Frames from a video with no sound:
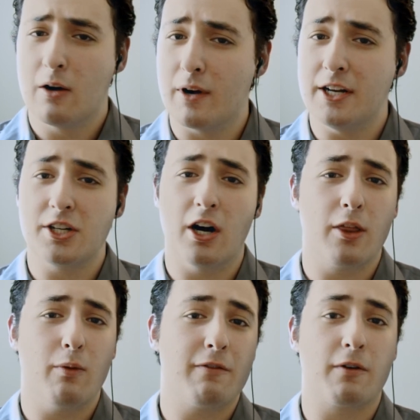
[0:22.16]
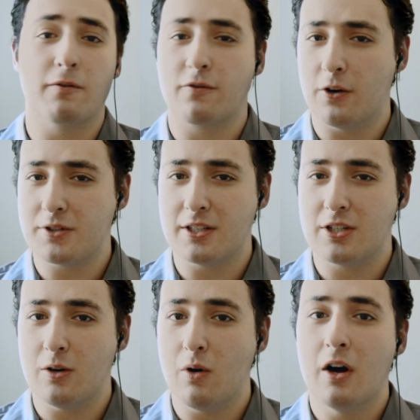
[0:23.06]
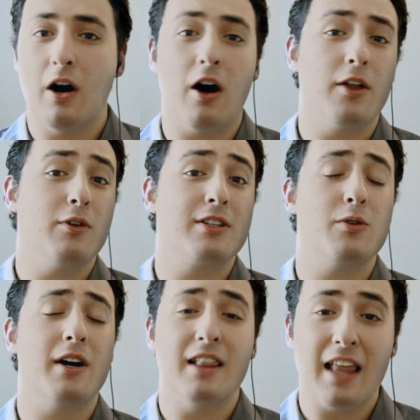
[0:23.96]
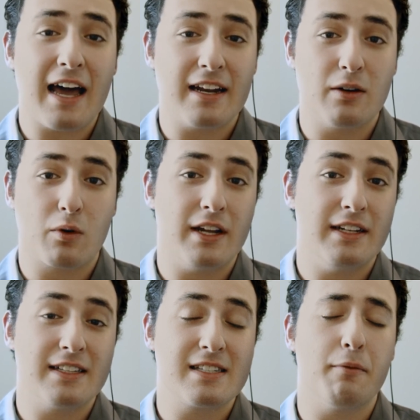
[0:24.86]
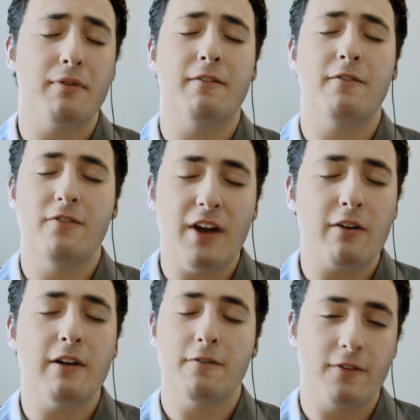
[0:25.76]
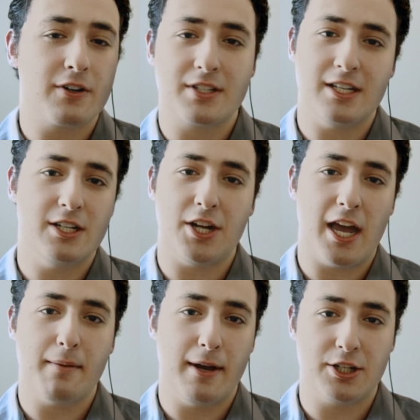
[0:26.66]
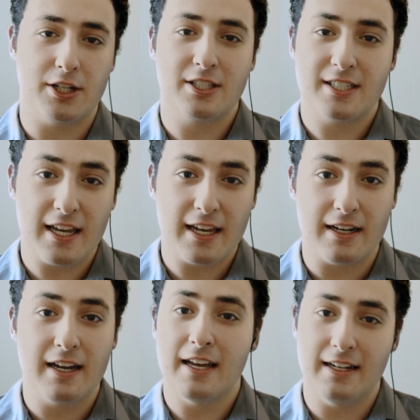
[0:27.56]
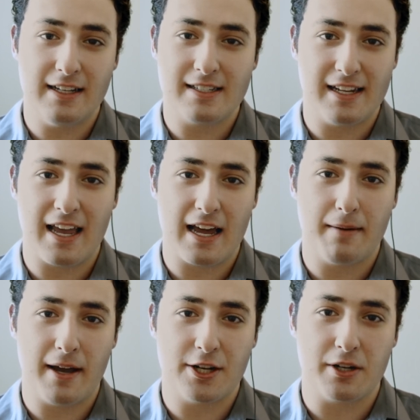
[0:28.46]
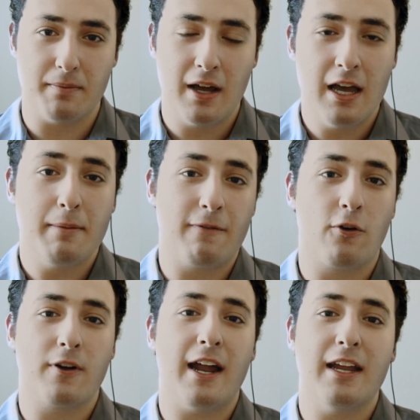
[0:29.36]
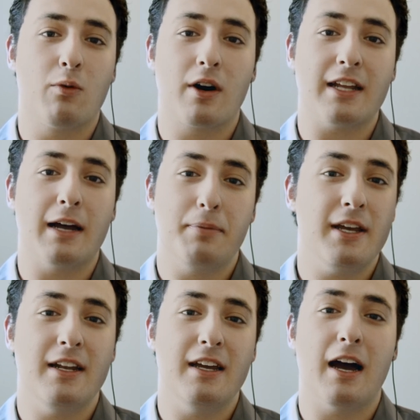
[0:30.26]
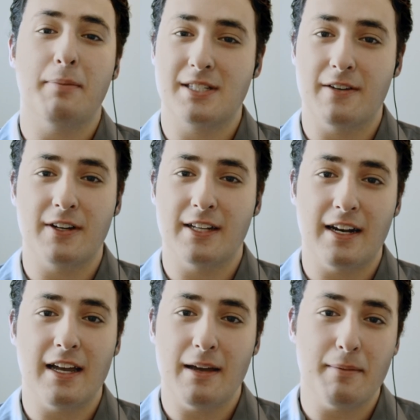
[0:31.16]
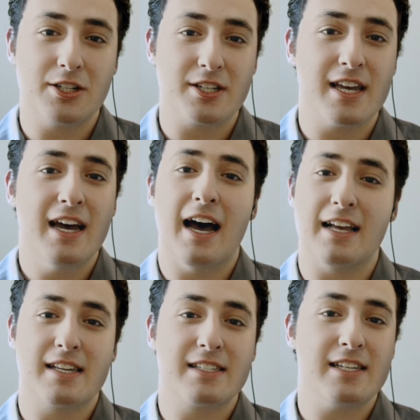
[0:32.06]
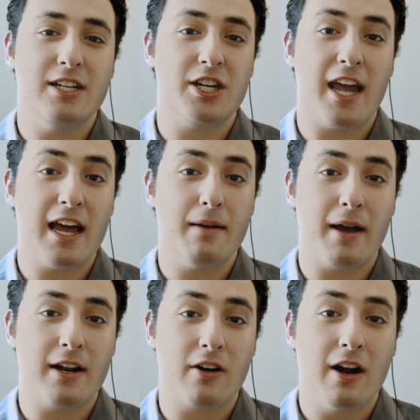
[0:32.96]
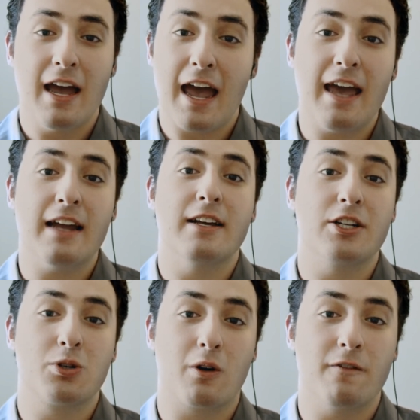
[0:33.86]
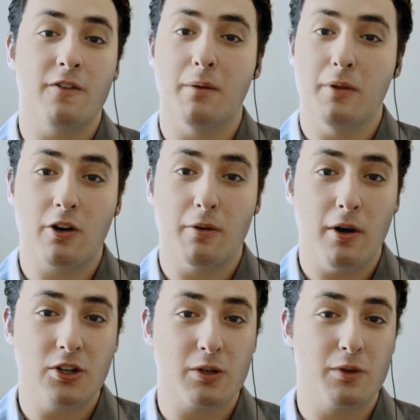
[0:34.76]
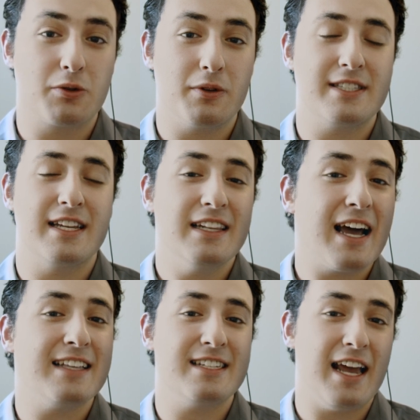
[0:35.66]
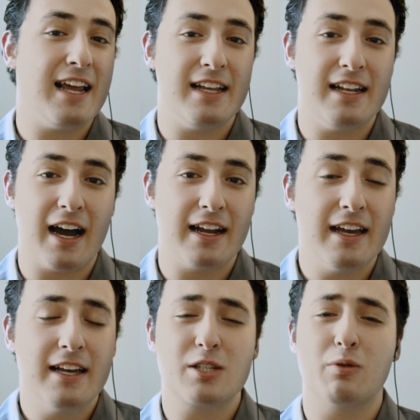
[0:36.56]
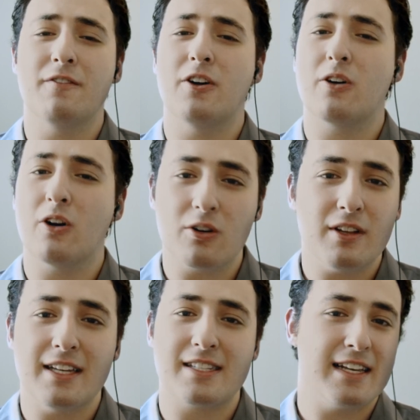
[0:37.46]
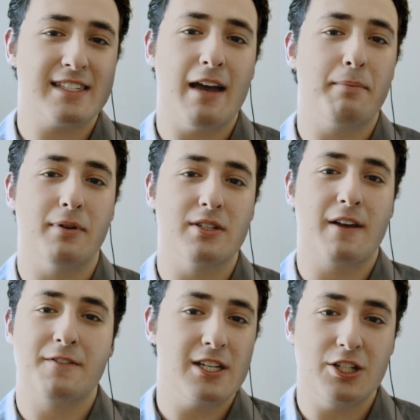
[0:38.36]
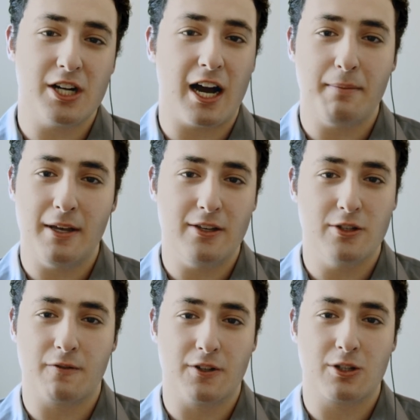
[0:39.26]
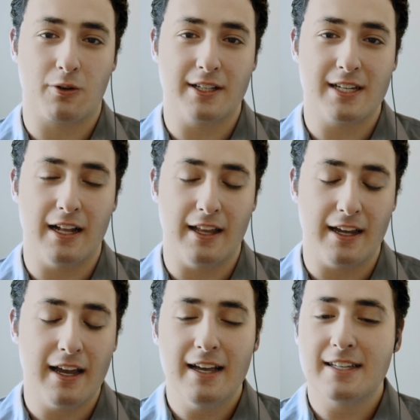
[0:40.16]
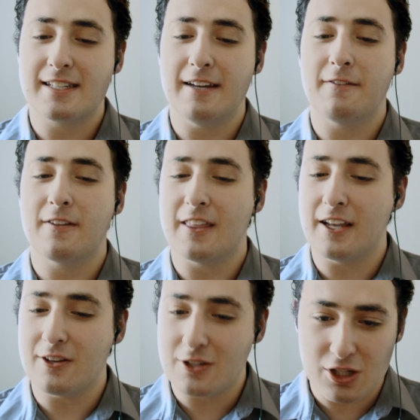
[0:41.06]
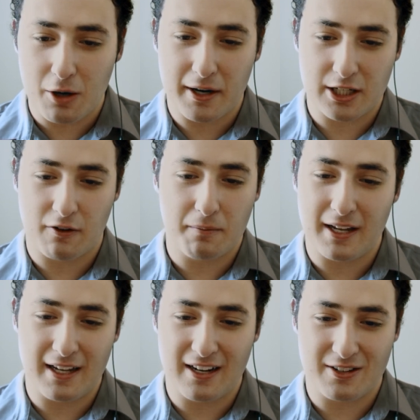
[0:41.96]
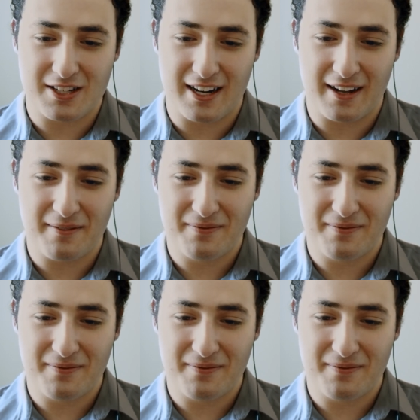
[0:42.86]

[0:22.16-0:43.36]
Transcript: ranging all the way from Frozen 2 all the way to Aladdin, where he did some of the very first CG animation seen in Disney Animation. Before that, he worked at PDI, Pacific Data Images, as a CG animator, and his short film Locomotion, which released in 1989, is one of the earliest examples of CGI being used for storytelling. Steve, thank you so much for being here today.